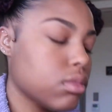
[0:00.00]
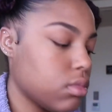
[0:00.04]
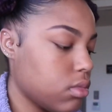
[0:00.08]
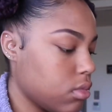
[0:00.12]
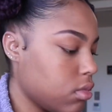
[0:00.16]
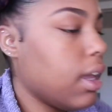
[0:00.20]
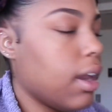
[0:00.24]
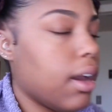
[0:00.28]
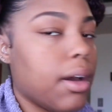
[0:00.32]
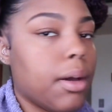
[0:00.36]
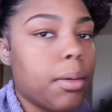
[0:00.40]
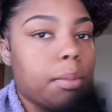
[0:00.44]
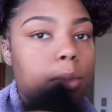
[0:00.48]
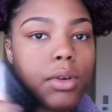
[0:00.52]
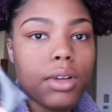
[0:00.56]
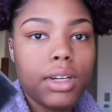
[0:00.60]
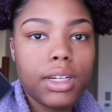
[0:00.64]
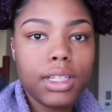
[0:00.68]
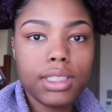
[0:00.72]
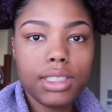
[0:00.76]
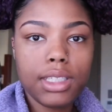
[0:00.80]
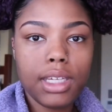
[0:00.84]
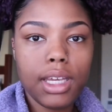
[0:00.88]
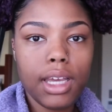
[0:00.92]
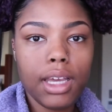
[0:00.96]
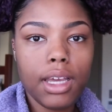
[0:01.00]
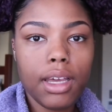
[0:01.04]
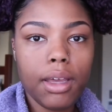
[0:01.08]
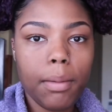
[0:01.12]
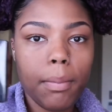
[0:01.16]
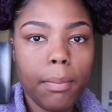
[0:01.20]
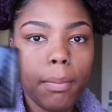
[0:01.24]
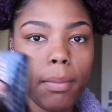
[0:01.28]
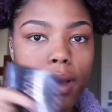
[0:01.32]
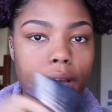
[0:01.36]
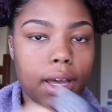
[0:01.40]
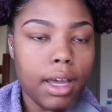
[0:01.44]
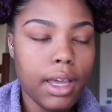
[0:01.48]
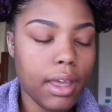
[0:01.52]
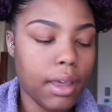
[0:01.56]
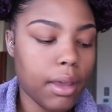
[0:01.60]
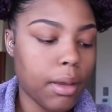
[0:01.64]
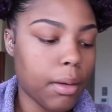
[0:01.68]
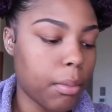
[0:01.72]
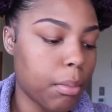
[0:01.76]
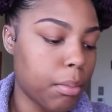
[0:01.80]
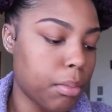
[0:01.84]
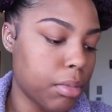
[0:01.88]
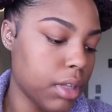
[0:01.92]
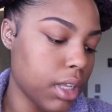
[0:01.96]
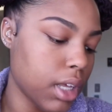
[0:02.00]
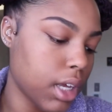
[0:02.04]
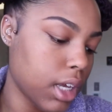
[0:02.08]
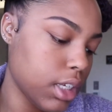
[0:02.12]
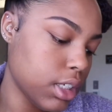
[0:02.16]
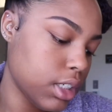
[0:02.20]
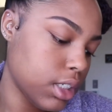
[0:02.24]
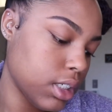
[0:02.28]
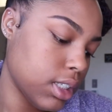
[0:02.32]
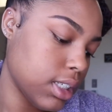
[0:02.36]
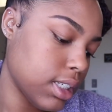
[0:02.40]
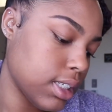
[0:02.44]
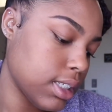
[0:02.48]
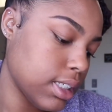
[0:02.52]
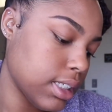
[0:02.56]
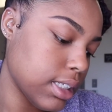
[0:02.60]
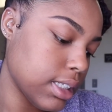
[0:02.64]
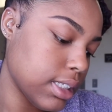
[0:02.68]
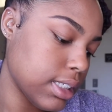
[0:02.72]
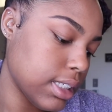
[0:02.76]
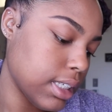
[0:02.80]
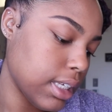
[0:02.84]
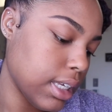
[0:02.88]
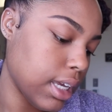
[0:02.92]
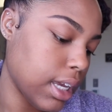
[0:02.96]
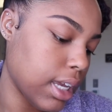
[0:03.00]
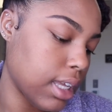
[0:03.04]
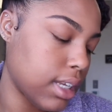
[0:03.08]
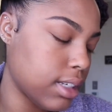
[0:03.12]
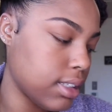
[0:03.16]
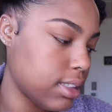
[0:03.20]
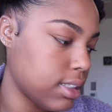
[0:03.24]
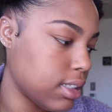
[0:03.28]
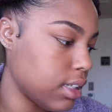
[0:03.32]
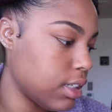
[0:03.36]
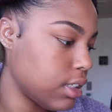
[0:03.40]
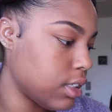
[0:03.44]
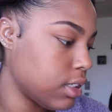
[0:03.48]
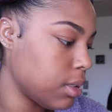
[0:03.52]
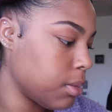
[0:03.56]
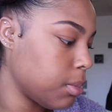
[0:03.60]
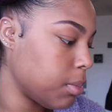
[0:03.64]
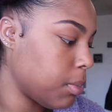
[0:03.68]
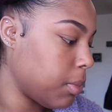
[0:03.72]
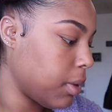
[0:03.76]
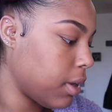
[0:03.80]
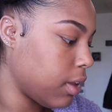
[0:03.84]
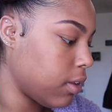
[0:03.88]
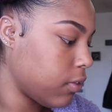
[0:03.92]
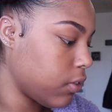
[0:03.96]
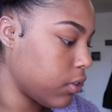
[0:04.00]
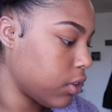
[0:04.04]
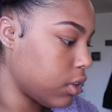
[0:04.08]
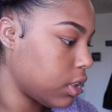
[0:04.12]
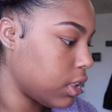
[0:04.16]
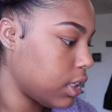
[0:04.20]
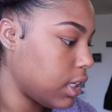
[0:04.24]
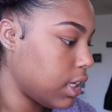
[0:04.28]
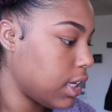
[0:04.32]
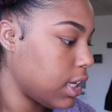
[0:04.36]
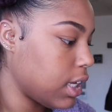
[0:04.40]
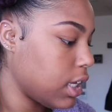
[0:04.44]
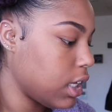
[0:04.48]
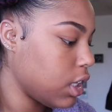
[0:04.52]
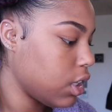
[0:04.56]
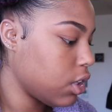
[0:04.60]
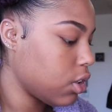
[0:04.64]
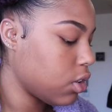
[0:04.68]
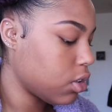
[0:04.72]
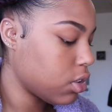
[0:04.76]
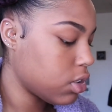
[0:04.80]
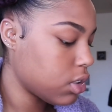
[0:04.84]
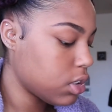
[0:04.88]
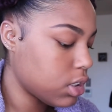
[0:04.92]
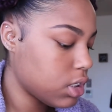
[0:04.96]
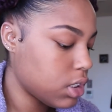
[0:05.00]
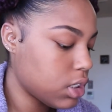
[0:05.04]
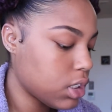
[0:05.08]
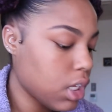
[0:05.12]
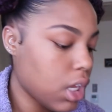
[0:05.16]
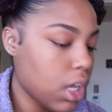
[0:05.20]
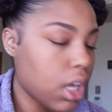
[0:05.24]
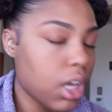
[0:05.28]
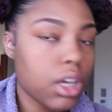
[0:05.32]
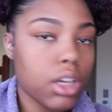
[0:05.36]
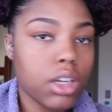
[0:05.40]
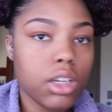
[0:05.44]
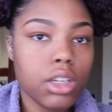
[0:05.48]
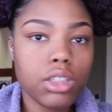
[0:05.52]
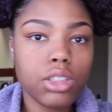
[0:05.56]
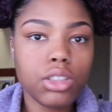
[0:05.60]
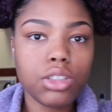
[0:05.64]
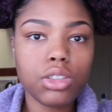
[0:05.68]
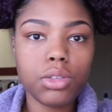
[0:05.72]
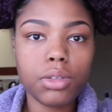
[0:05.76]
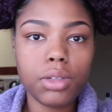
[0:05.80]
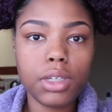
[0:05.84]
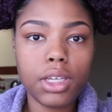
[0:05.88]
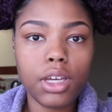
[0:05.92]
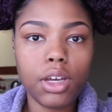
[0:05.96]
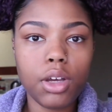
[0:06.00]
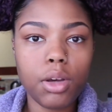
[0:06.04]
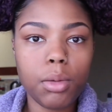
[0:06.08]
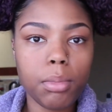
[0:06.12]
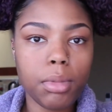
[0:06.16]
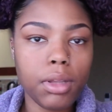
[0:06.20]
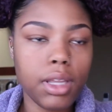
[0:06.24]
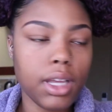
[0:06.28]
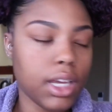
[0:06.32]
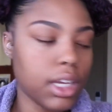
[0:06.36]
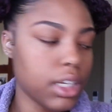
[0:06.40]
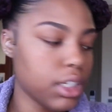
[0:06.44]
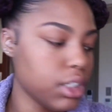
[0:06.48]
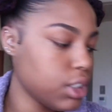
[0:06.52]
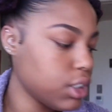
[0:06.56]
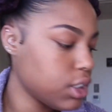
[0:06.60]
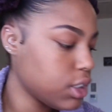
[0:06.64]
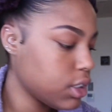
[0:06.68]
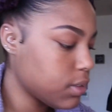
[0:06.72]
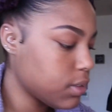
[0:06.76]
Now I'm going to take my blush, and this is the Anastasia Beverly Hills Trio Blush.